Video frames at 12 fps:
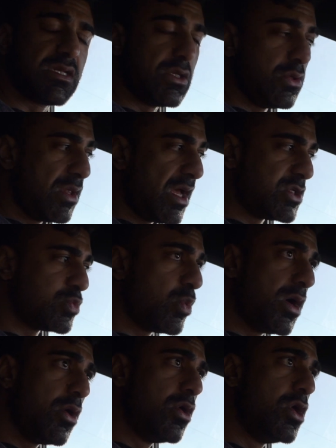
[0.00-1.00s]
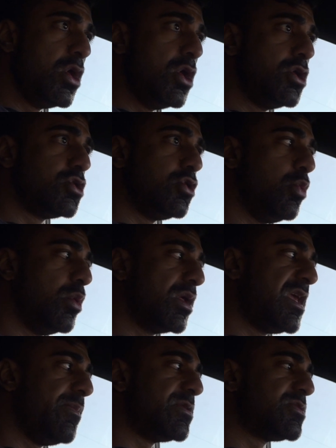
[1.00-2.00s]
can do that as well. So you want
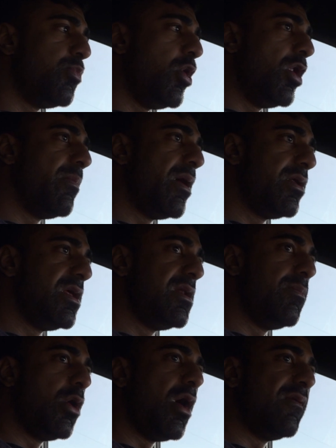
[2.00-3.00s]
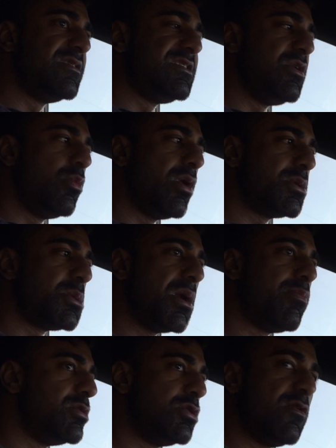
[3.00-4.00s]
to keep a small amount in, but obviously we're not trying
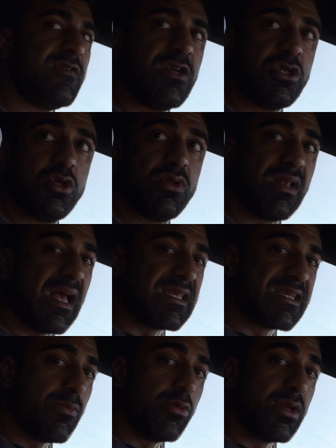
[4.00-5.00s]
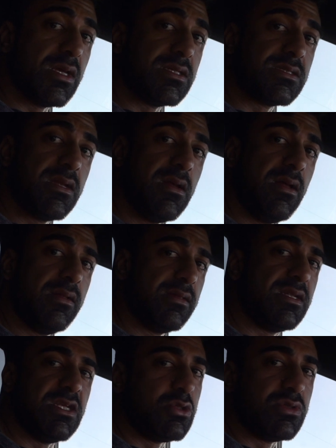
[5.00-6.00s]
to preserve tissue the last couple days. The
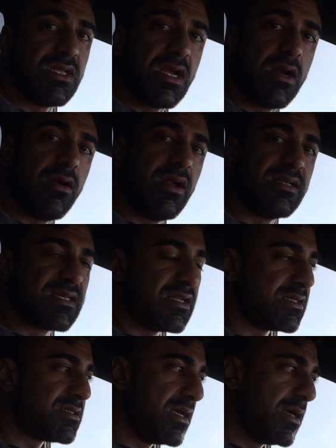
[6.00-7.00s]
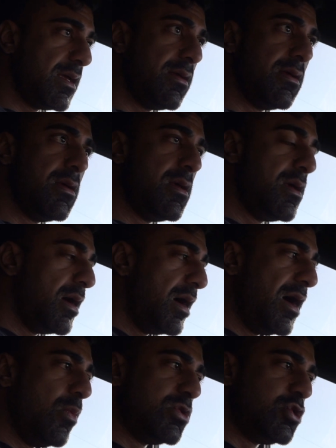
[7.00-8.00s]
tissue's there, it's gonna stay.
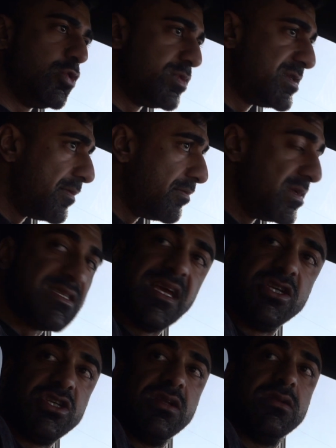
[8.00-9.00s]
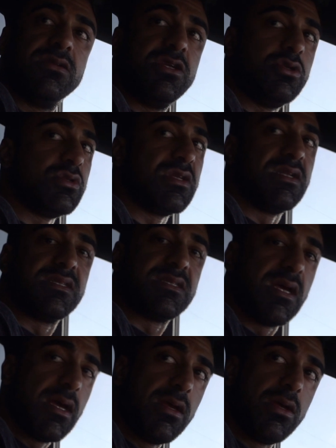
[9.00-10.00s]
Uh, with super supplementation, tissue's gonna
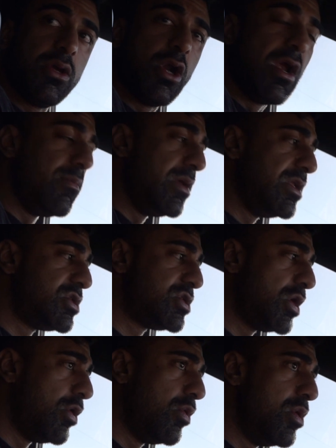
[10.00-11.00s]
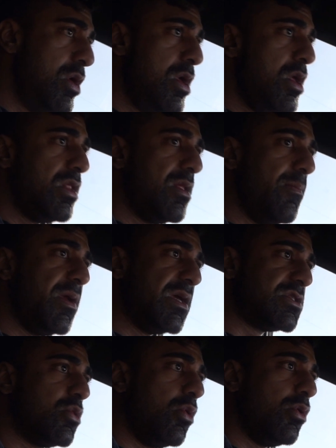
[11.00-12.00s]
stay. You know what I mean? So the
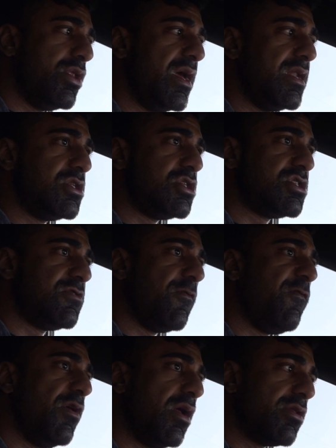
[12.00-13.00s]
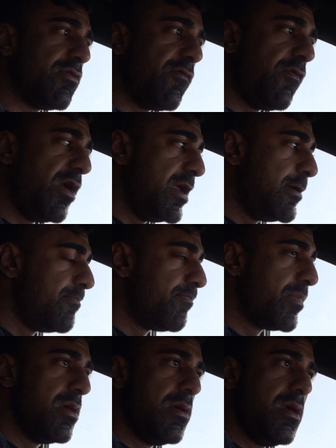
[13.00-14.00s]
biggest goal then is just to fill out the frame
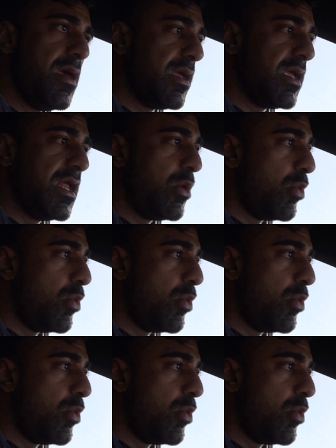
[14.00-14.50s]
and get it